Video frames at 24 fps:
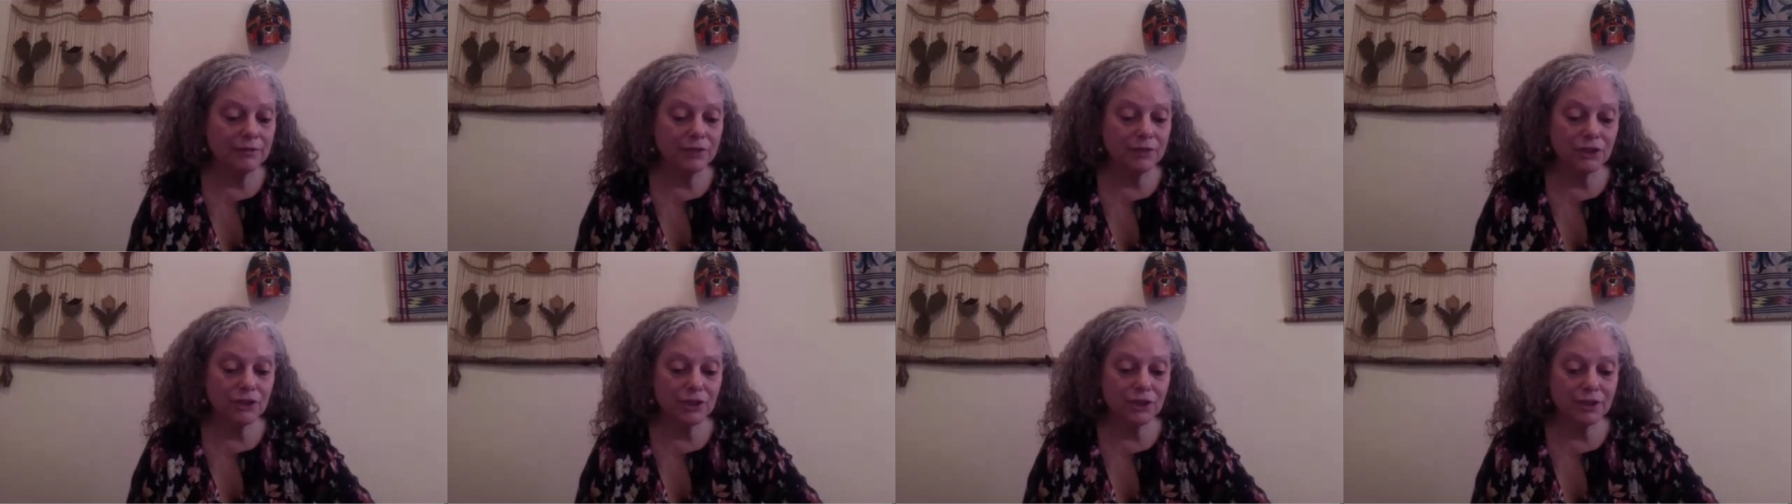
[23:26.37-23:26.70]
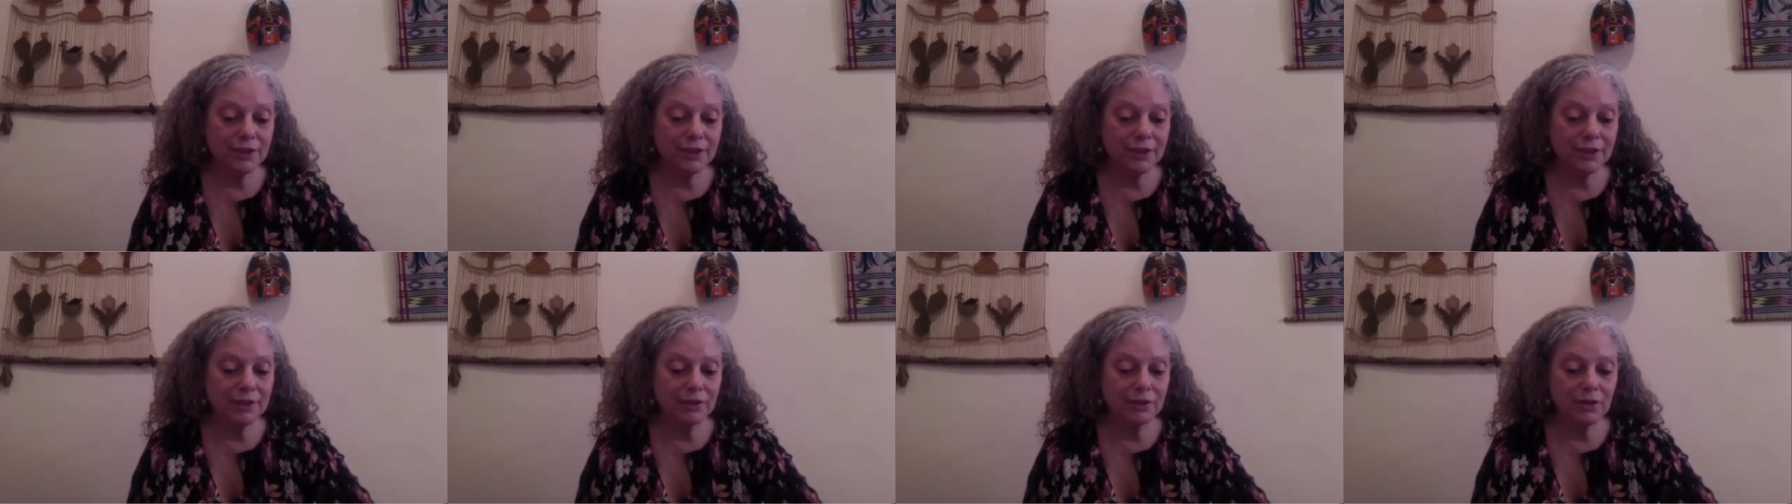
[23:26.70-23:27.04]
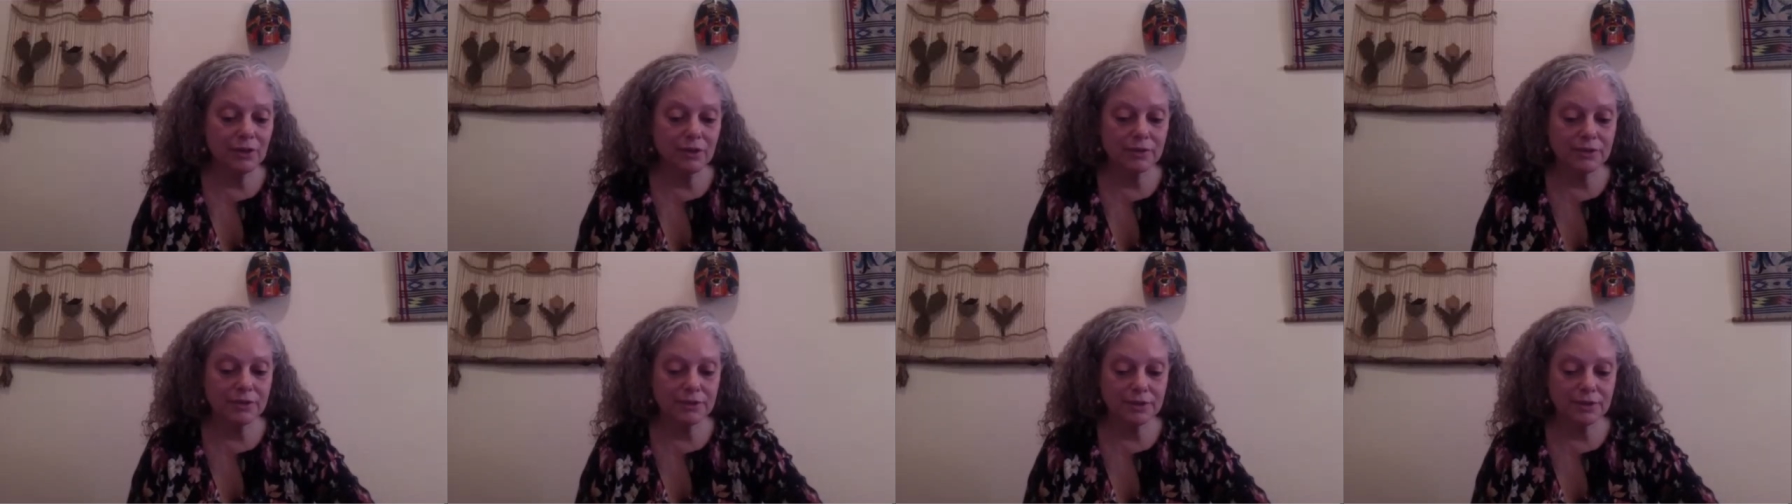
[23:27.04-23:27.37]
She
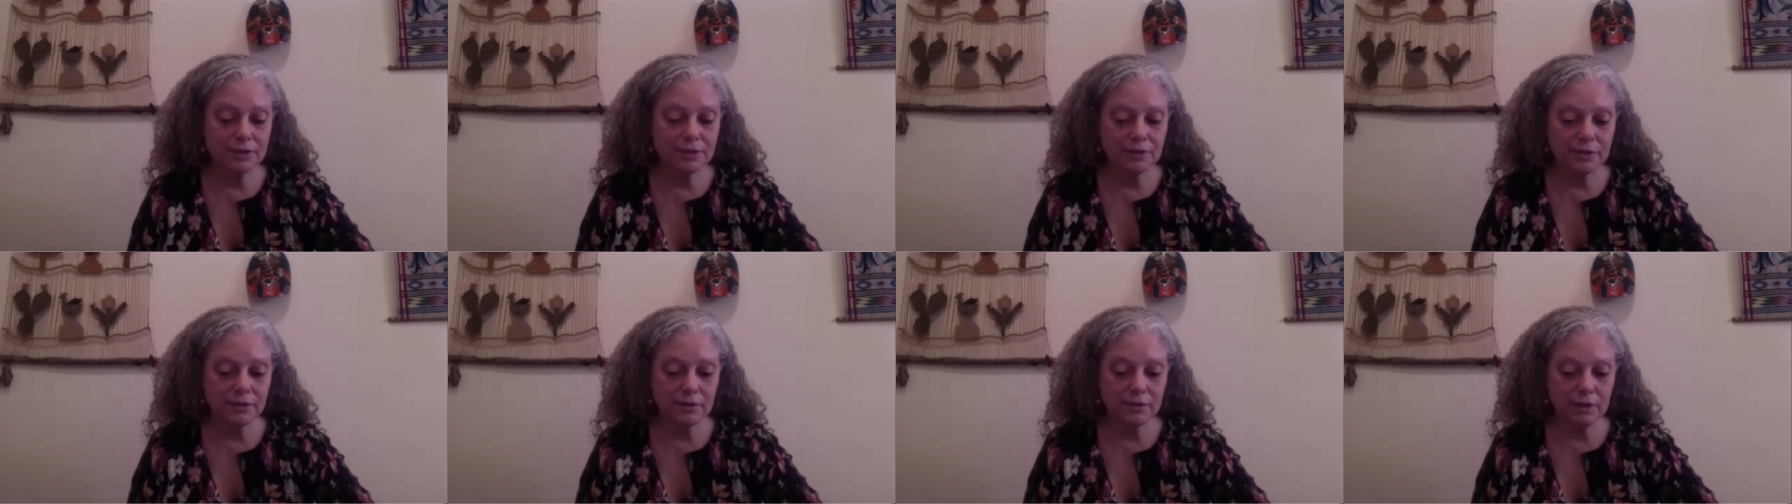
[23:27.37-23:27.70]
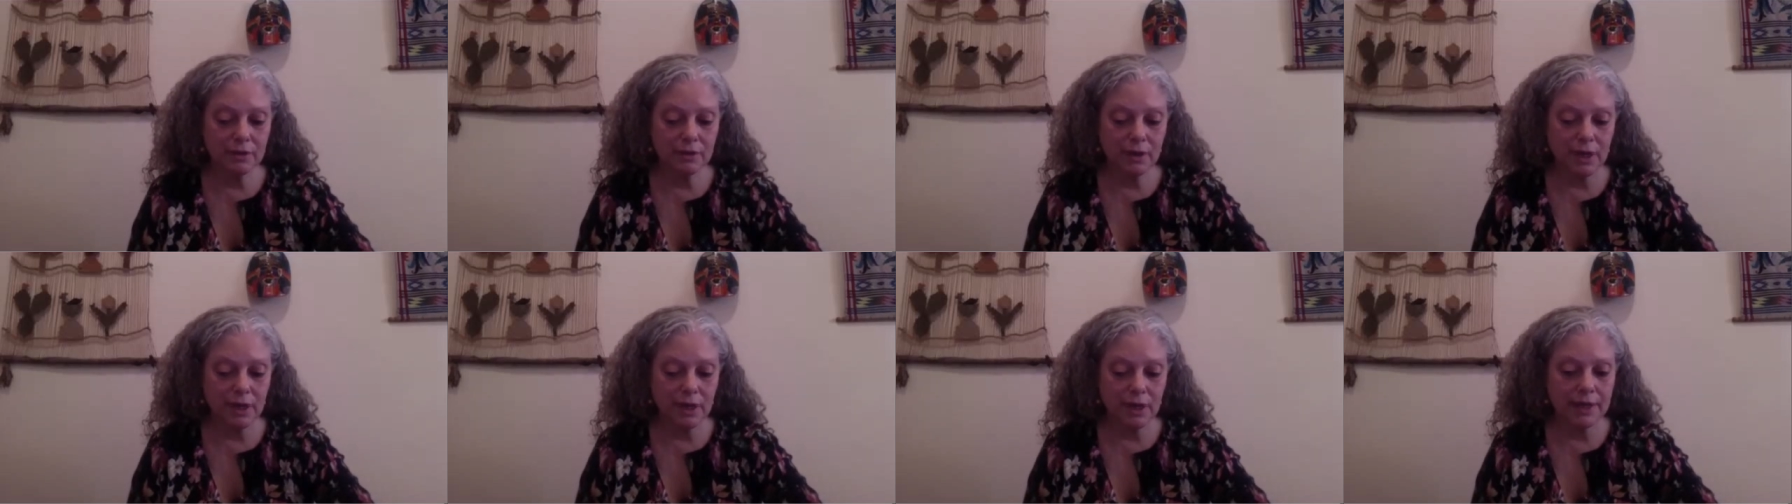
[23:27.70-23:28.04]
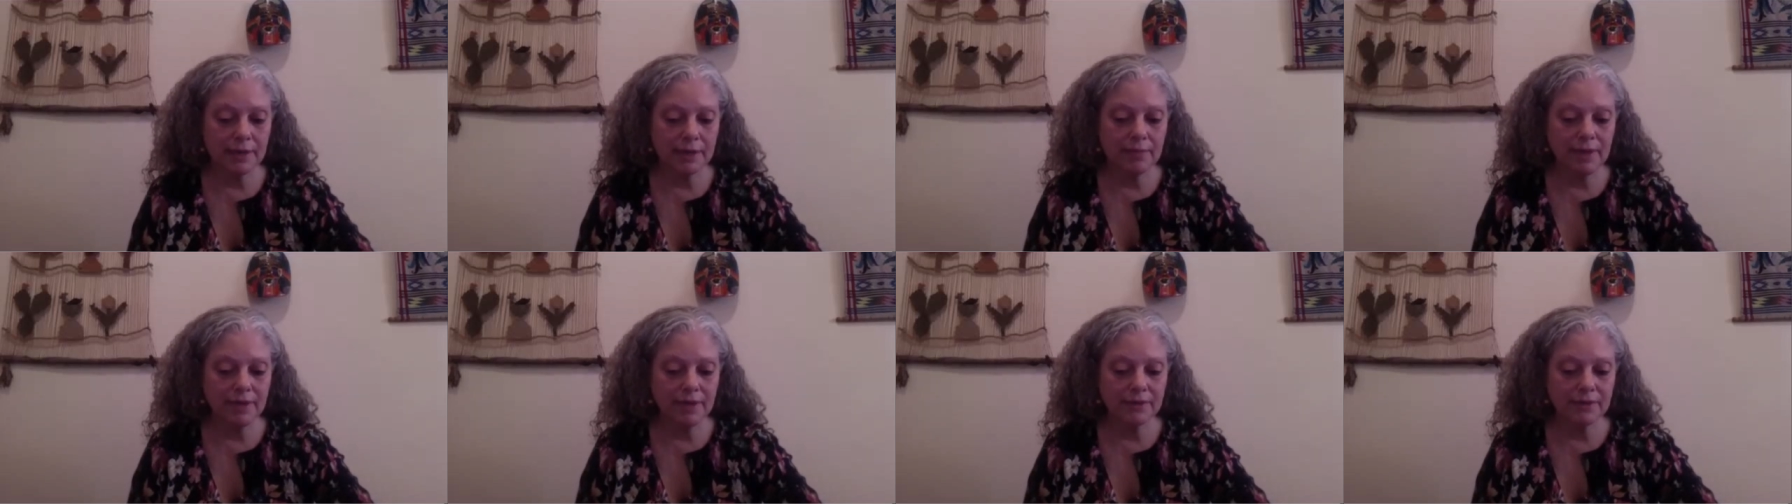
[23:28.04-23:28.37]
talks a lot
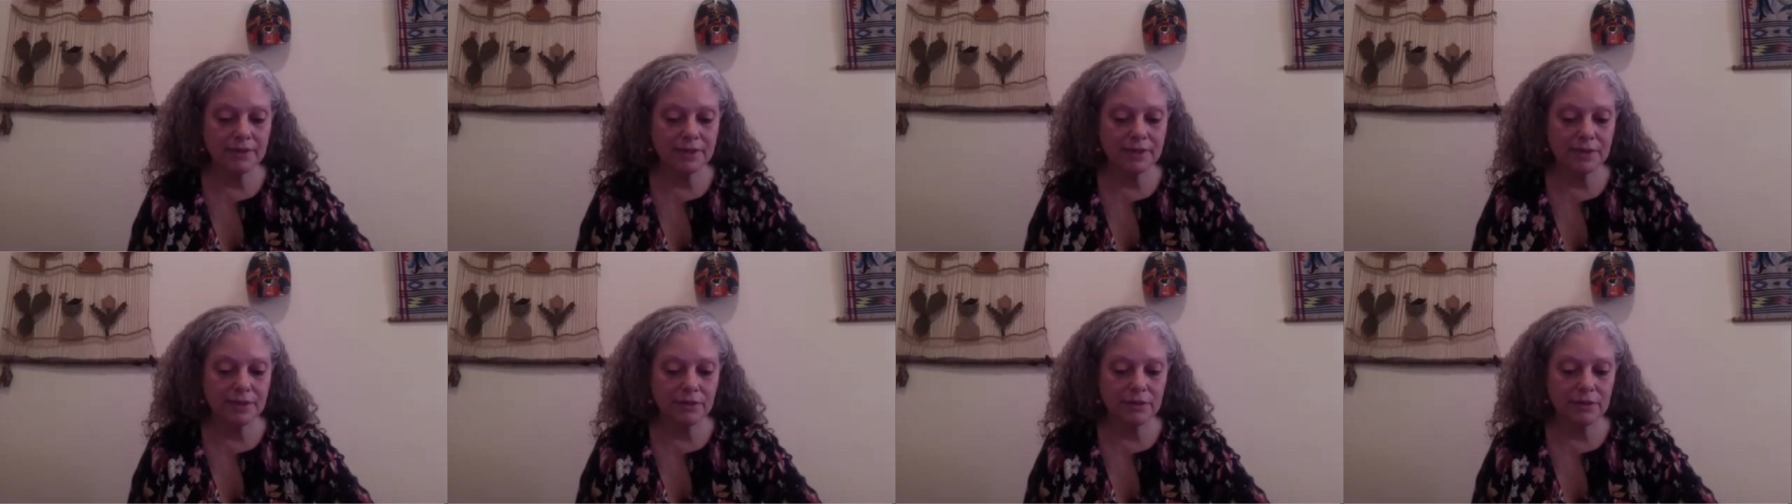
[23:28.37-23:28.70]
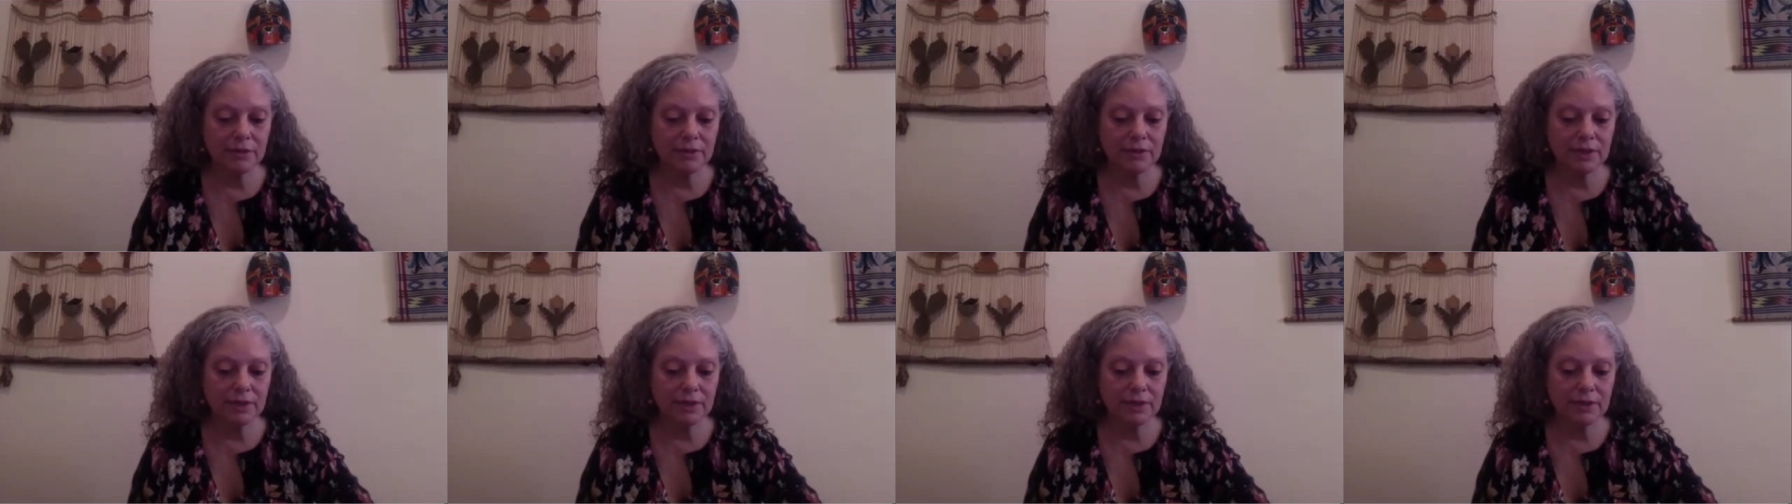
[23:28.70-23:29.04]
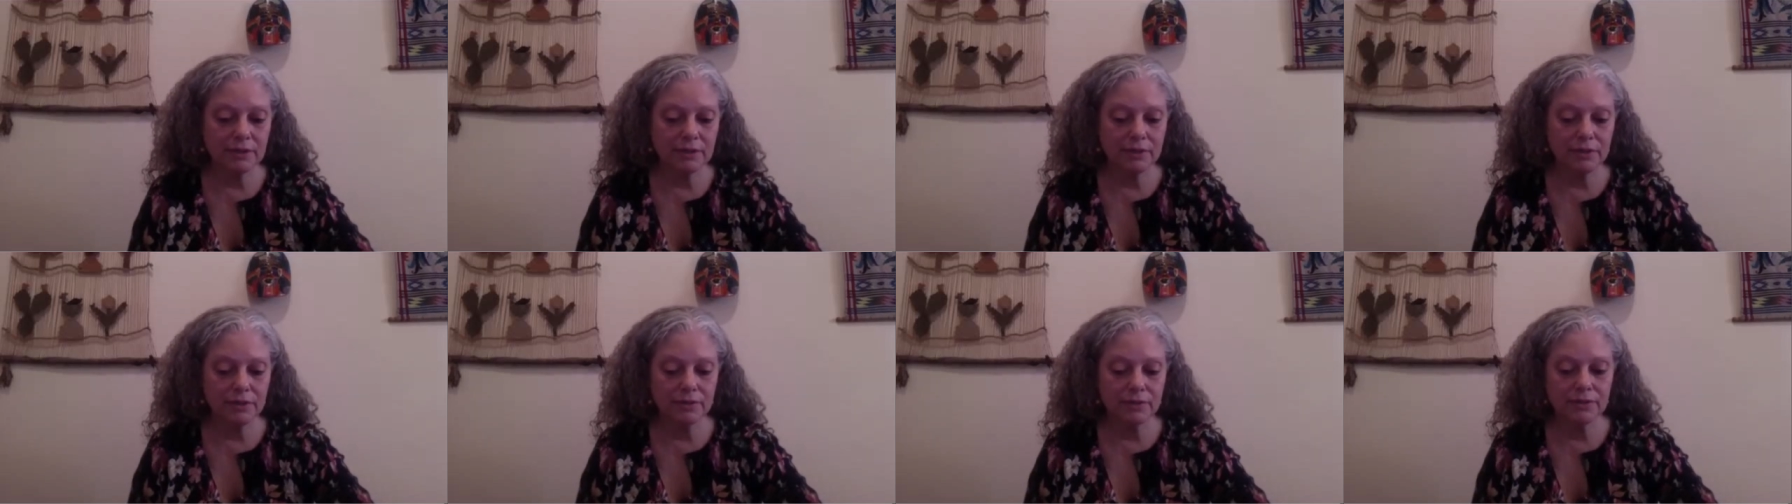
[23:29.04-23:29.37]
about serial
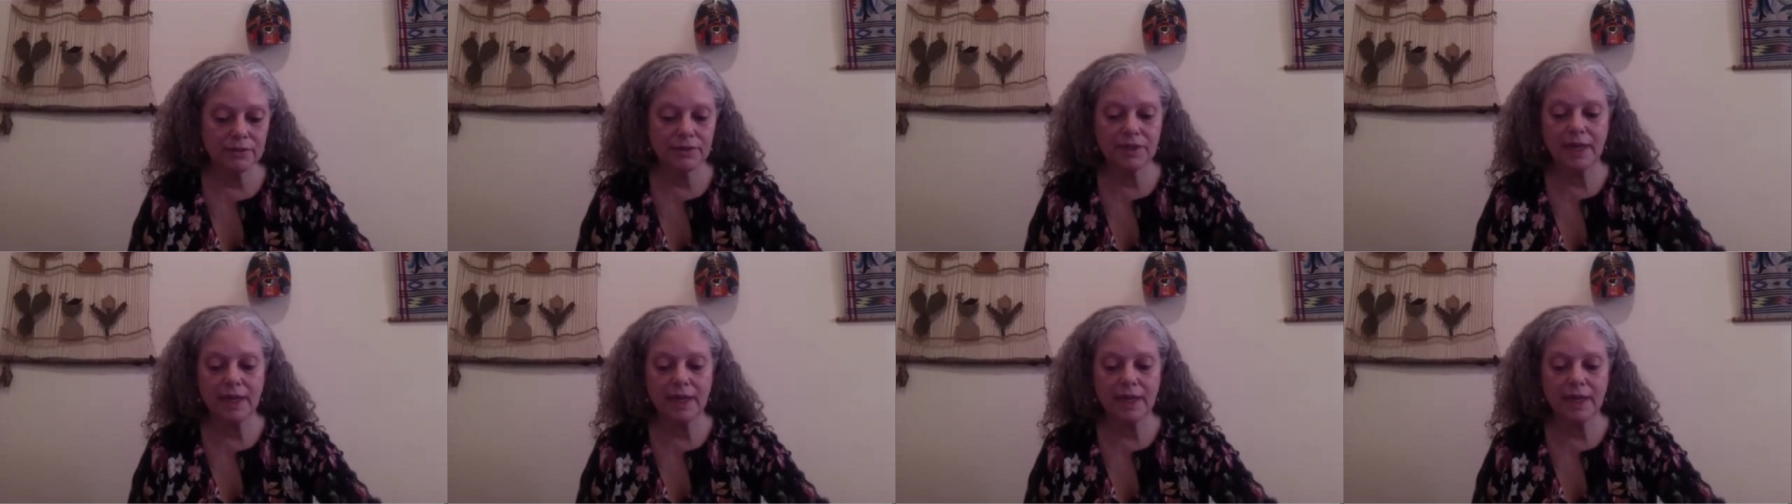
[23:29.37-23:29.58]
killers,